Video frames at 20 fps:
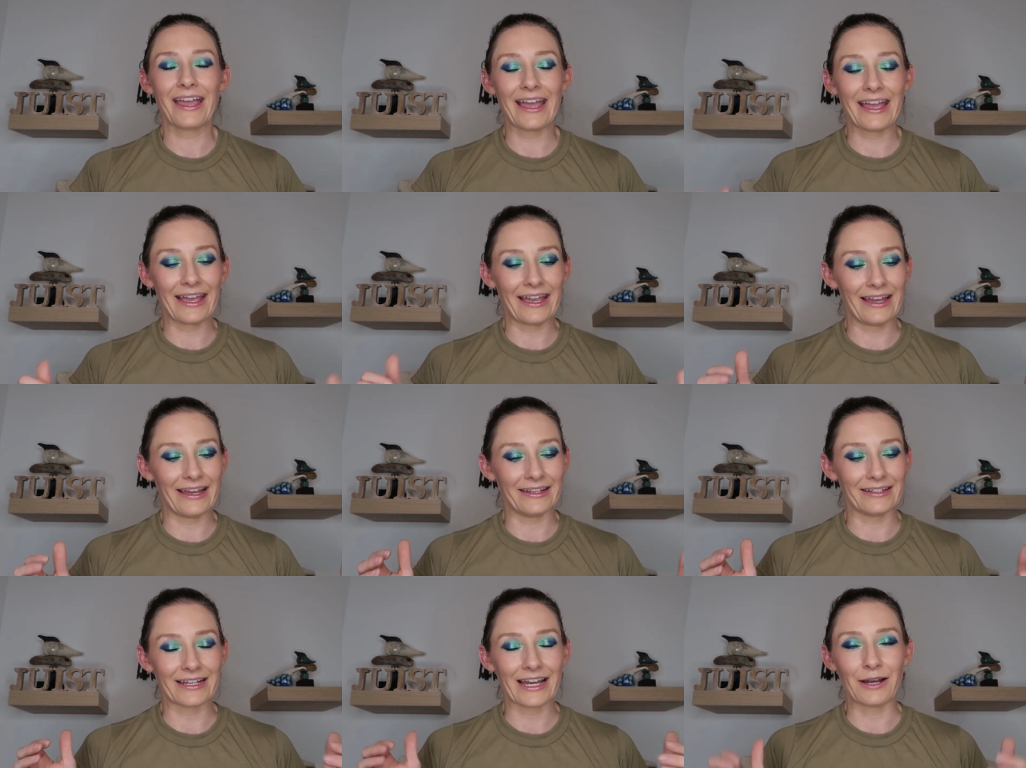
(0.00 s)

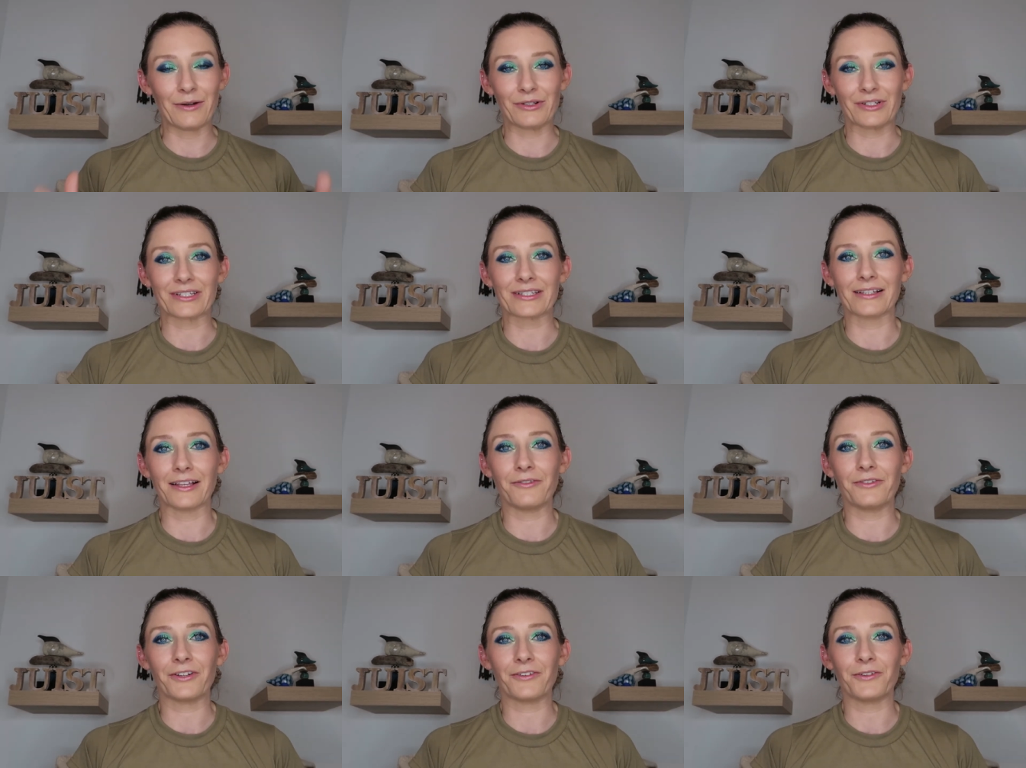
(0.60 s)
And I would just
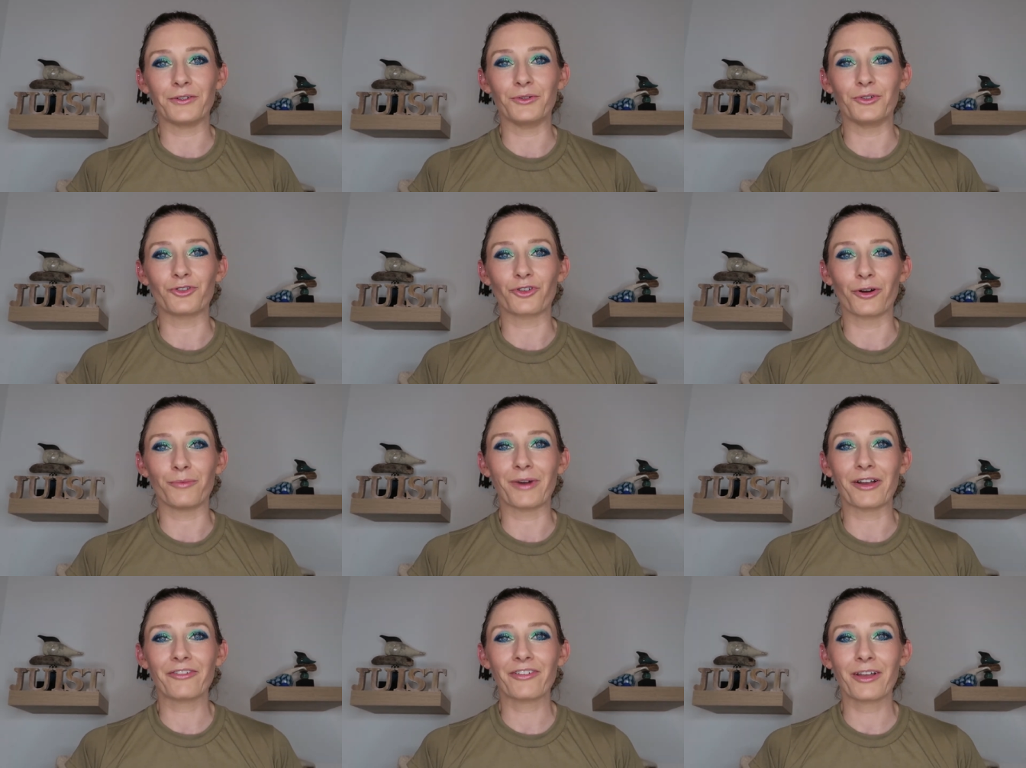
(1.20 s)
love it if you would
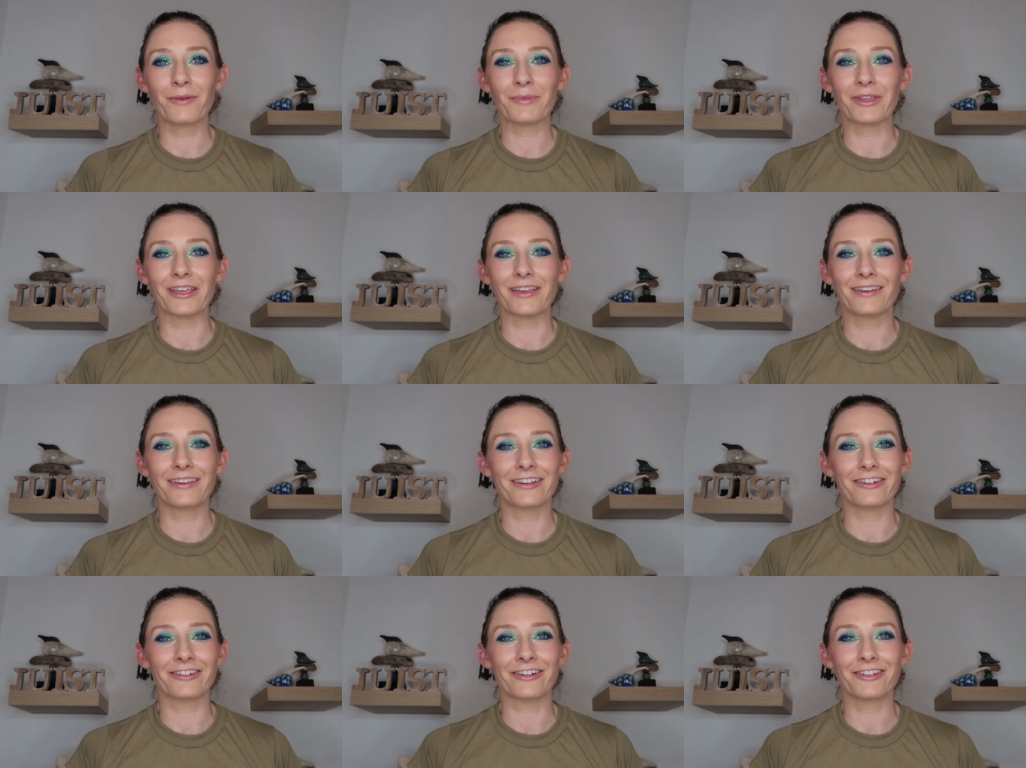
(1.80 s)
join my
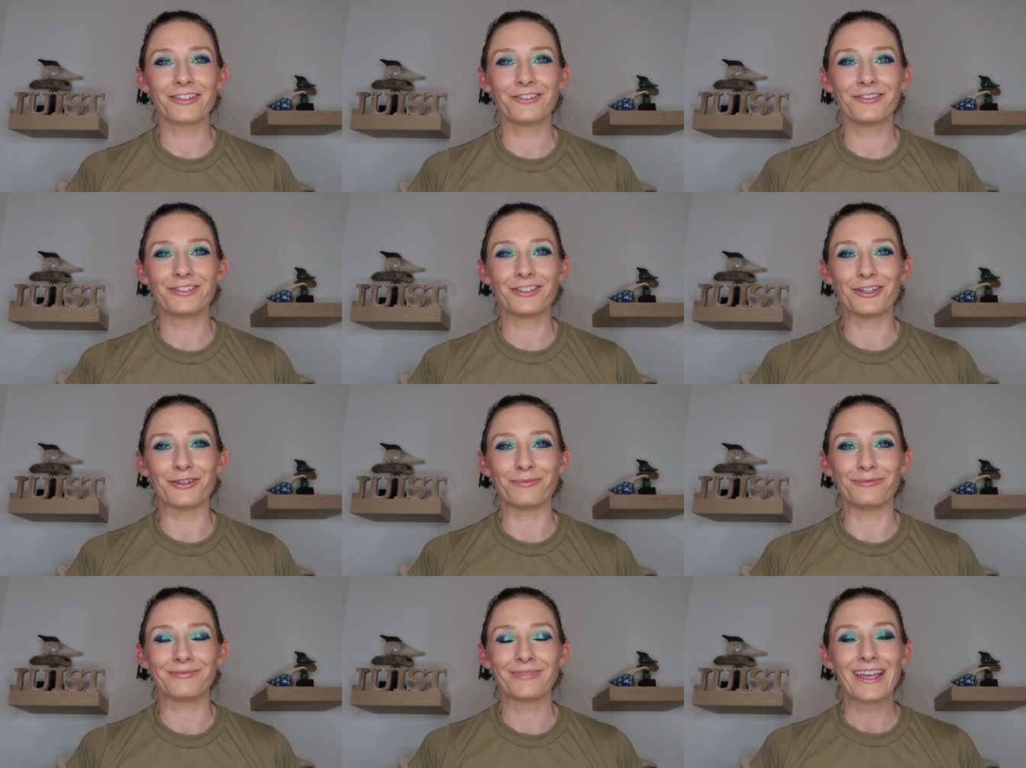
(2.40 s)
family here on
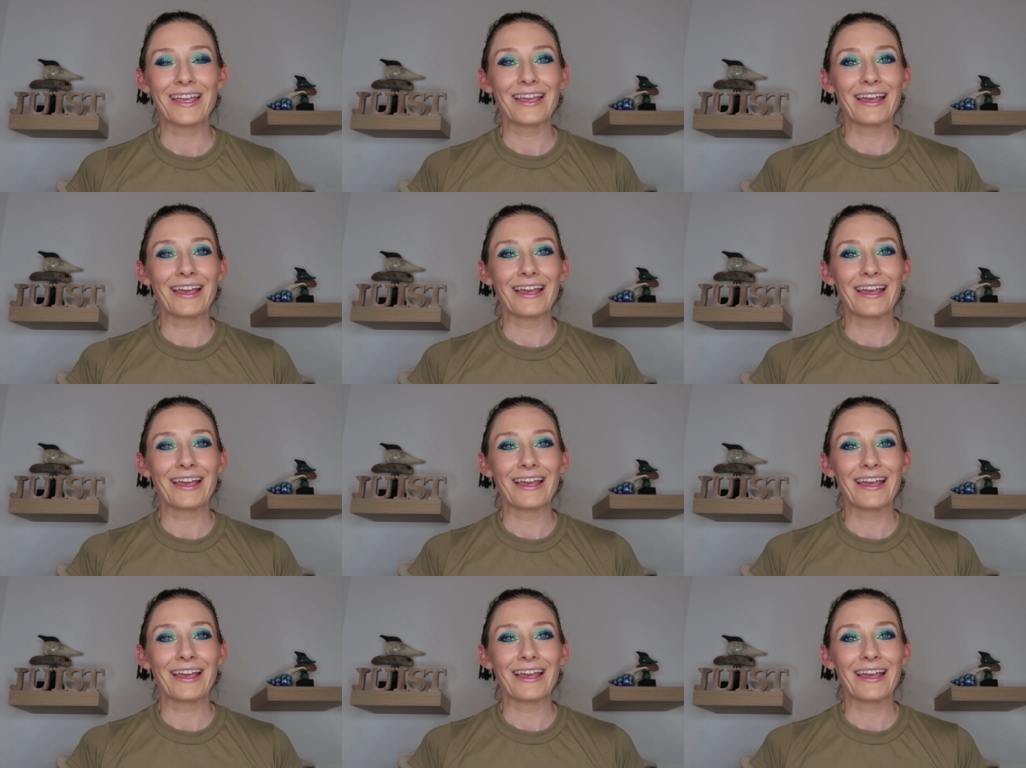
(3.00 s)
YouTube.